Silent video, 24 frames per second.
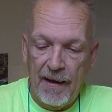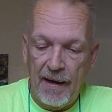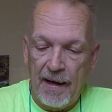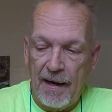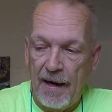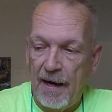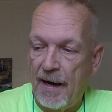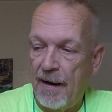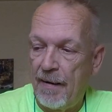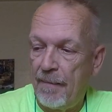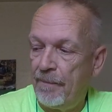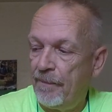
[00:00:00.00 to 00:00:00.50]

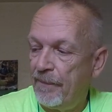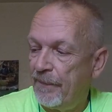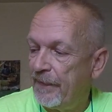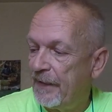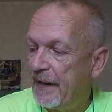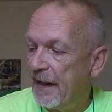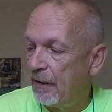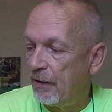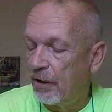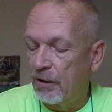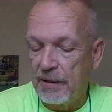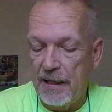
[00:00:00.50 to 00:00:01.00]

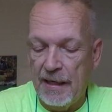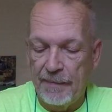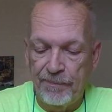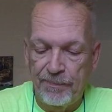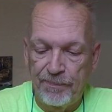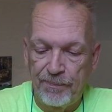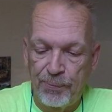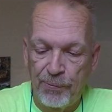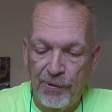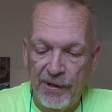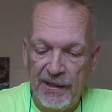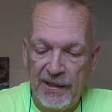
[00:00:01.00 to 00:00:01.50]
They look
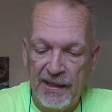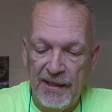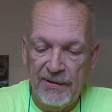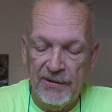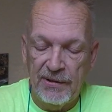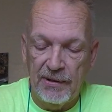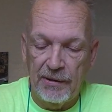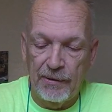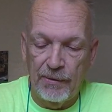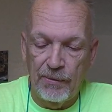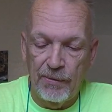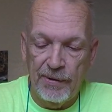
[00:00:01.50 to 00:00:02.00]
like pretty
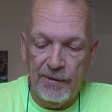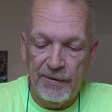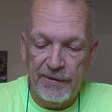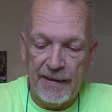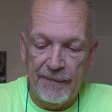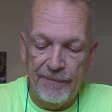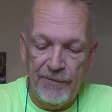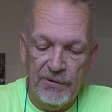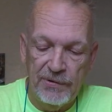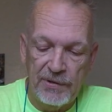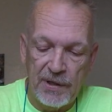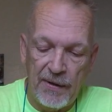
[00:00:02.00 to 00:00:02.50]
decent lures.
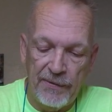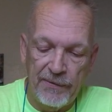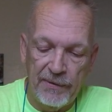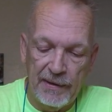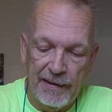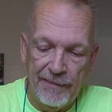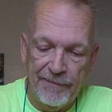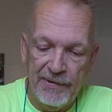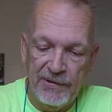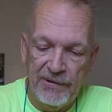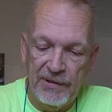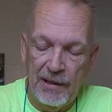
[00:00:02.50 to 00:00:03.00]
I've used other
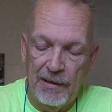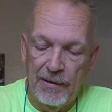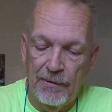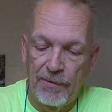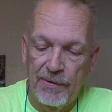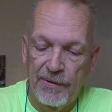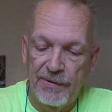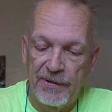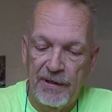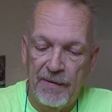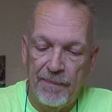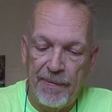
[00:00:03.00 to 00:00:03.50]
Livingston
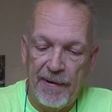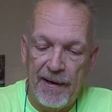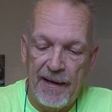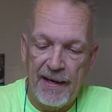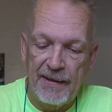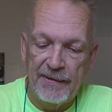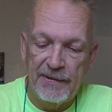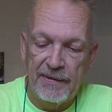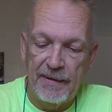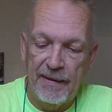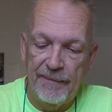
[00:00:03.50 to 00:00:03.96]
lures in the past.